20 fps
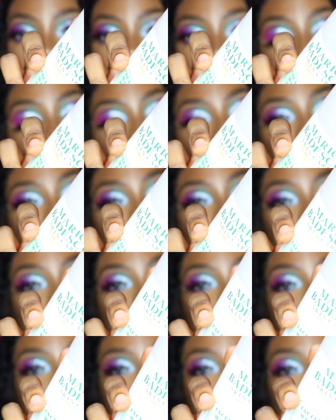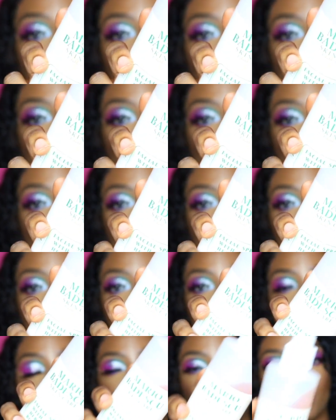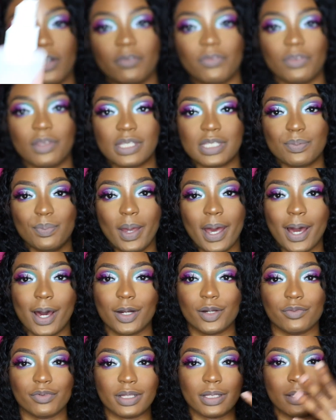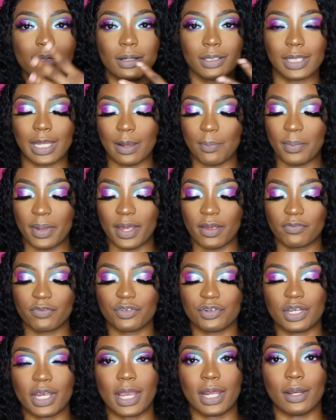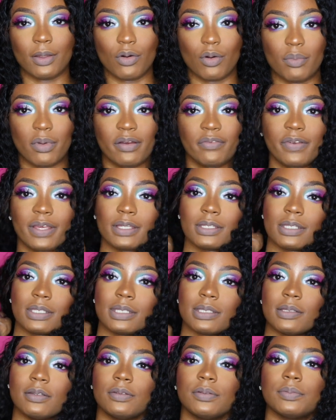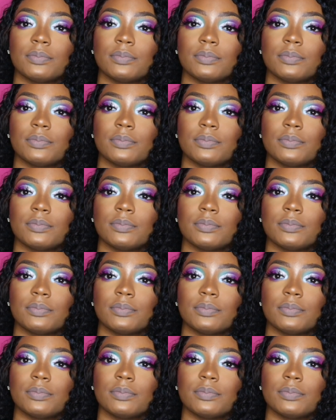and I'm just going to use this to get rid of this powdery look that I may have created on my face.